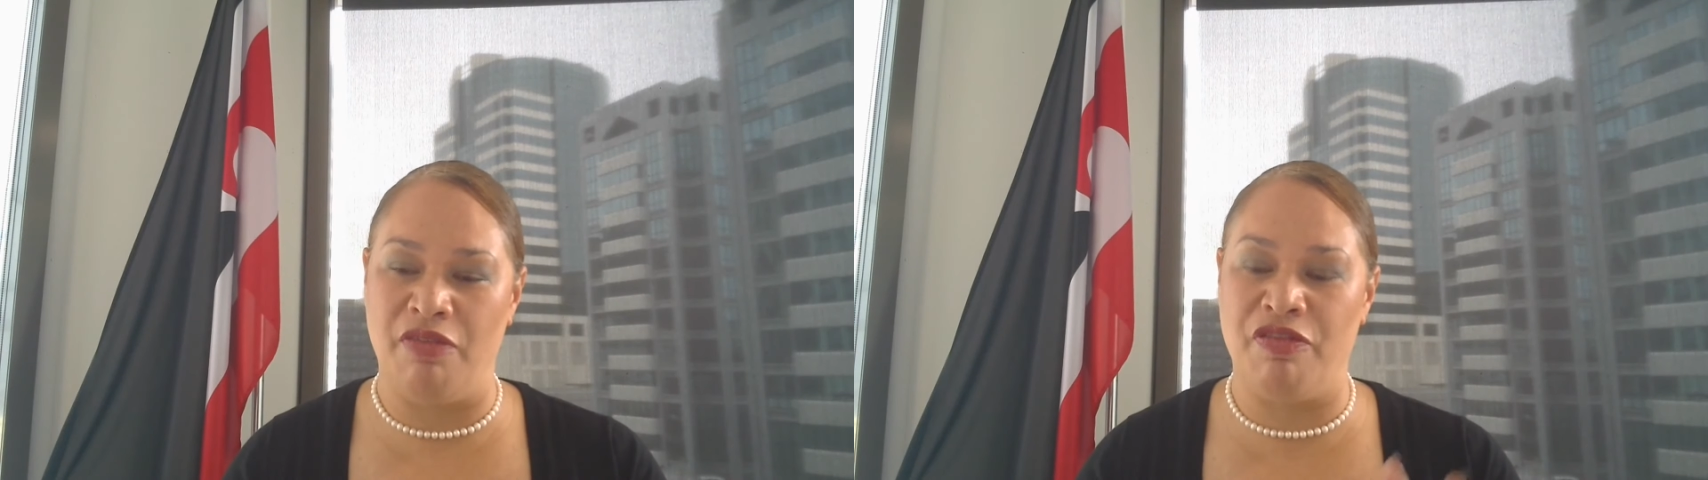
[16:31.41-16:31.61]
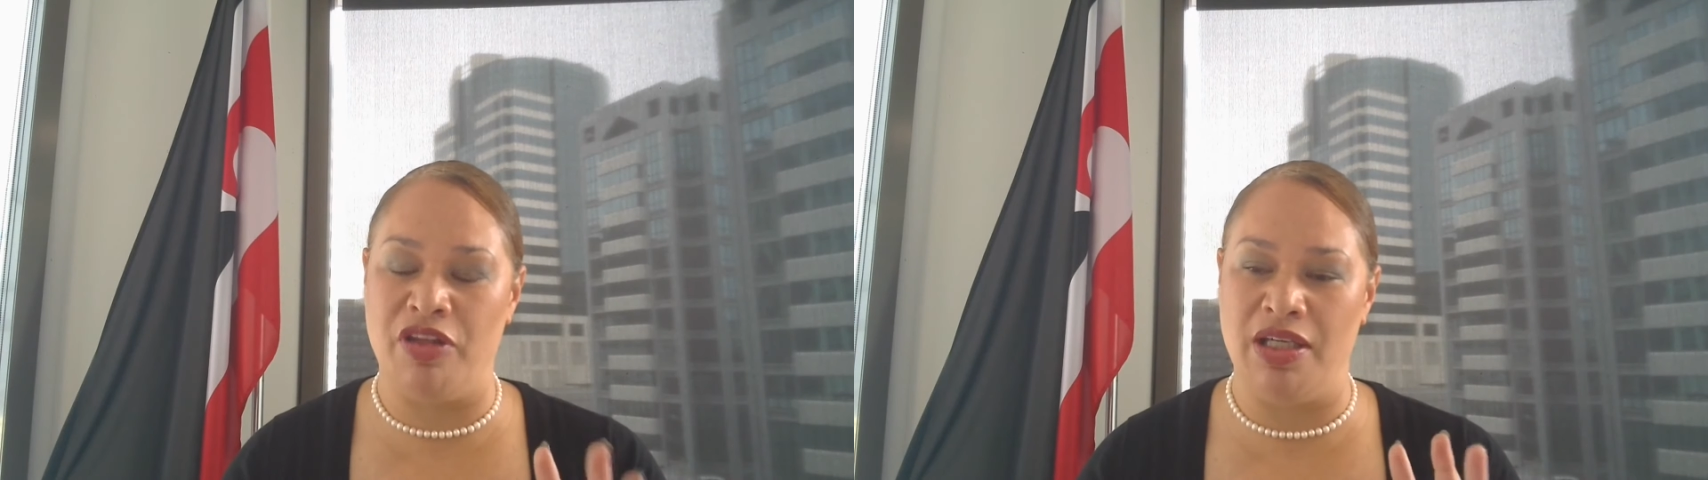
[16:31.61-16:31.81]

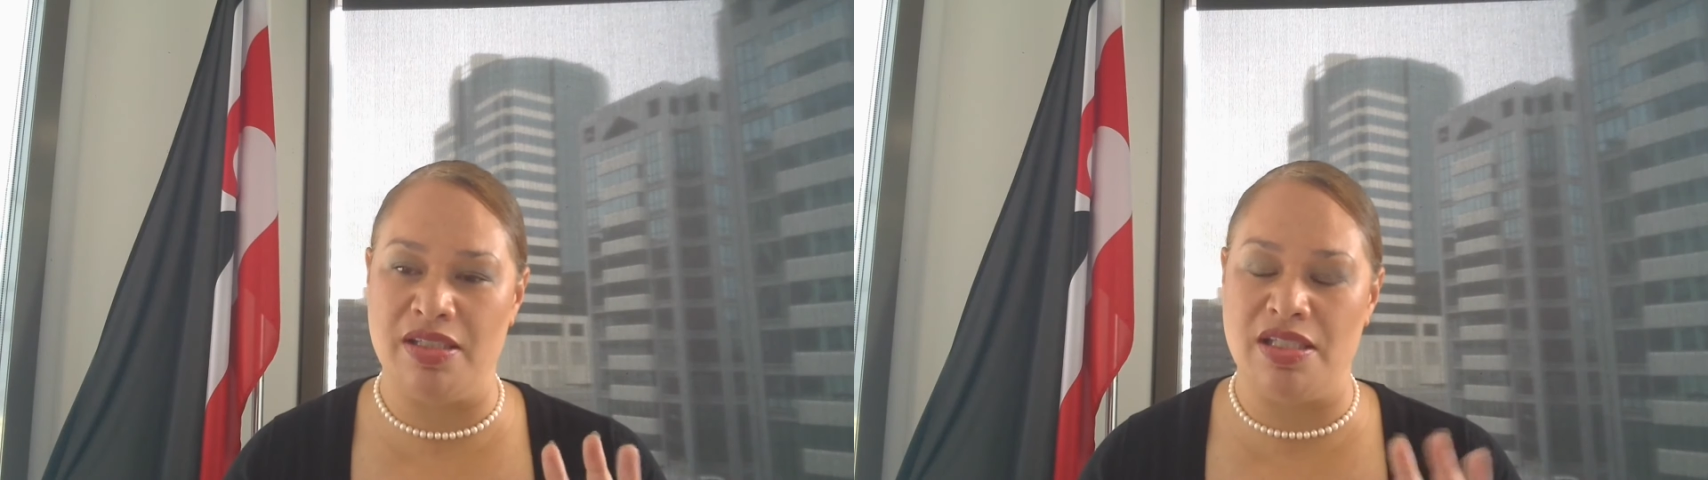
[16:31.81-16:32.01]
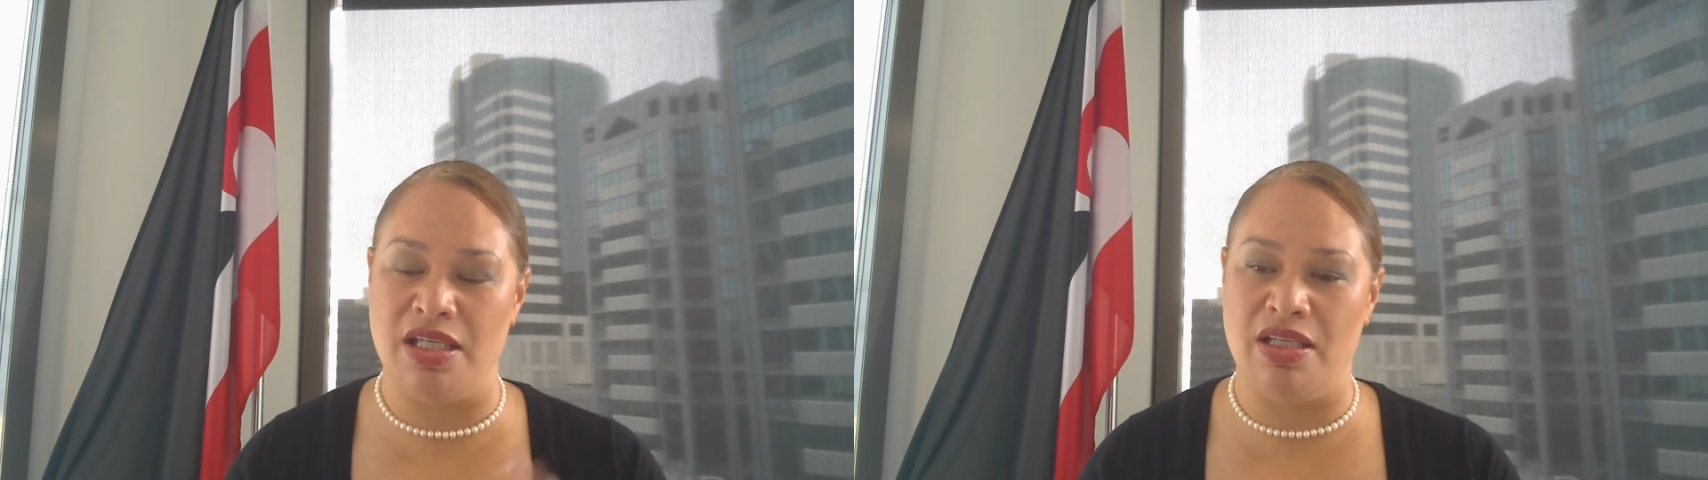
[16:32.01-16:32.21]
for the
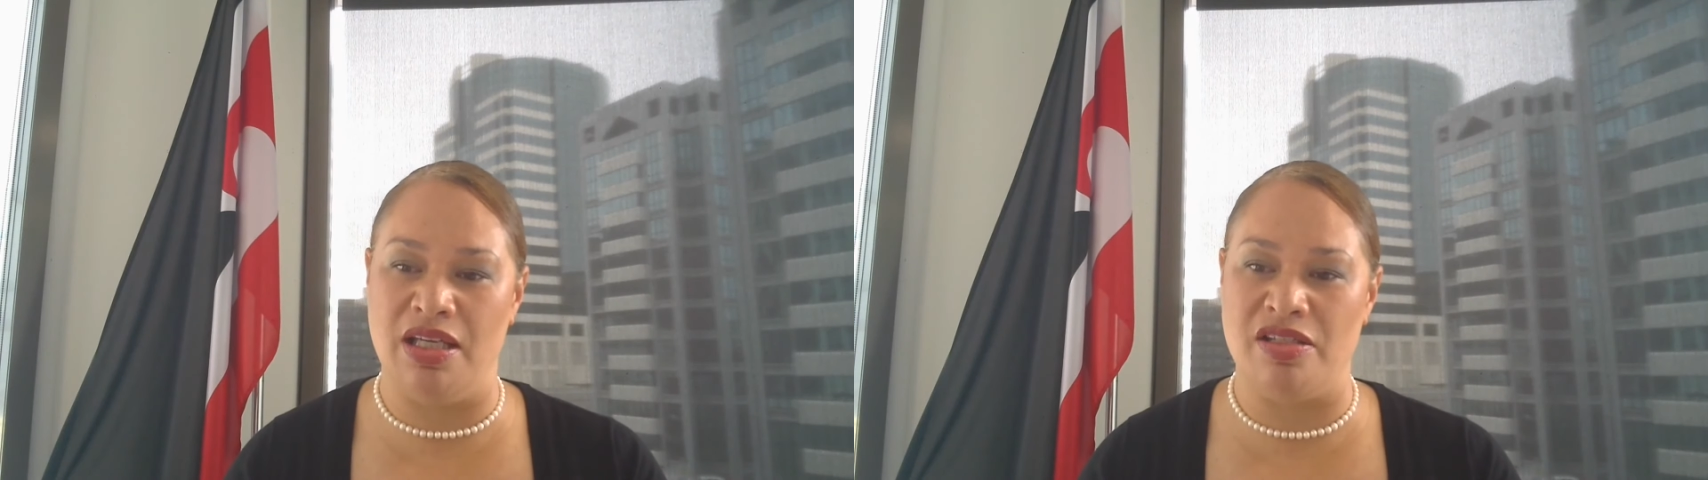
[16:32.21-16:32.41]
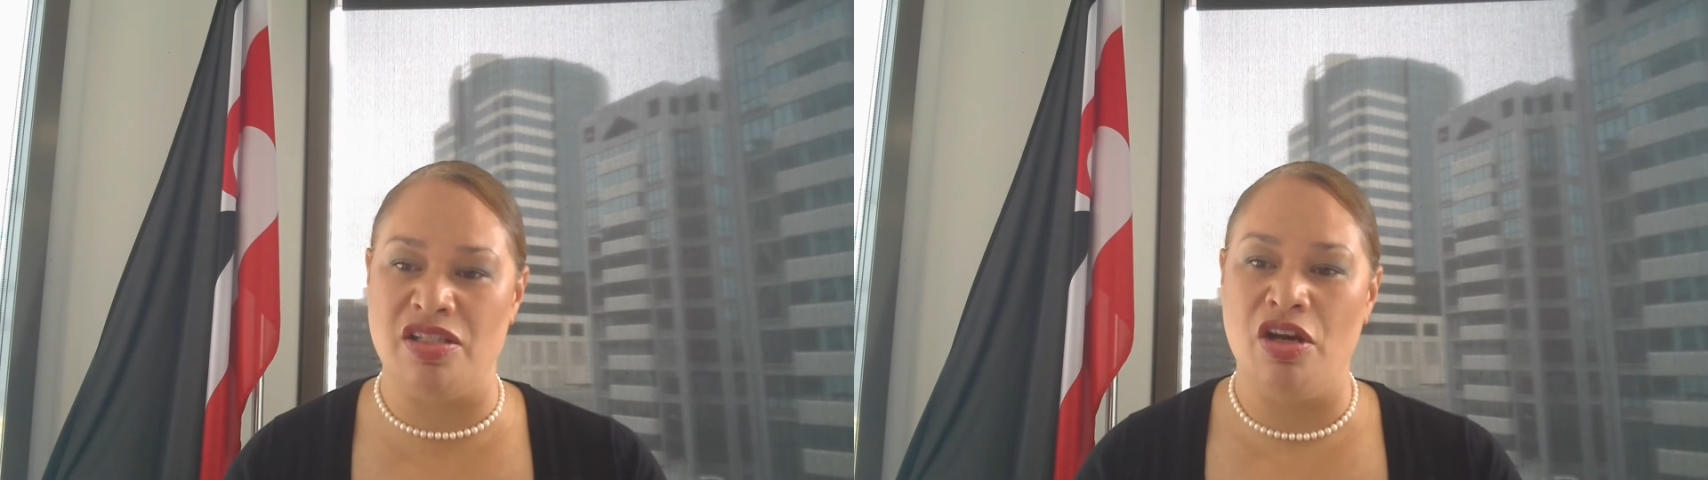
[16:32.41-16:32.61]
next 10
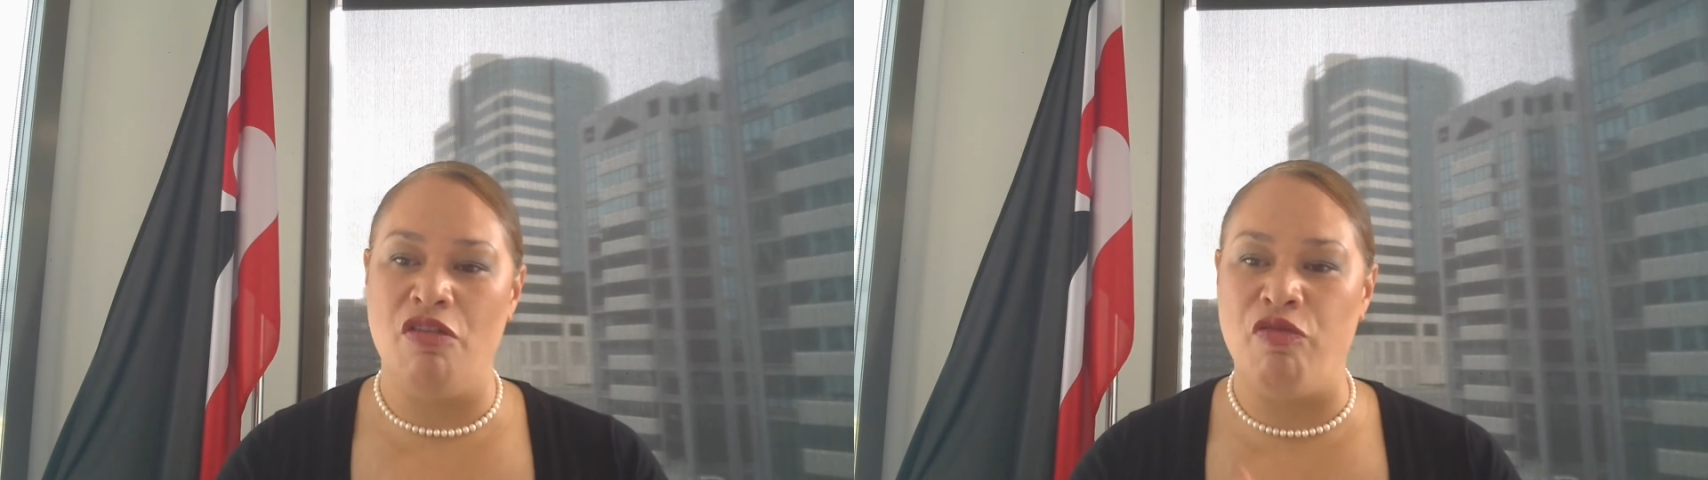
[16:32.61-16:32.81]
years,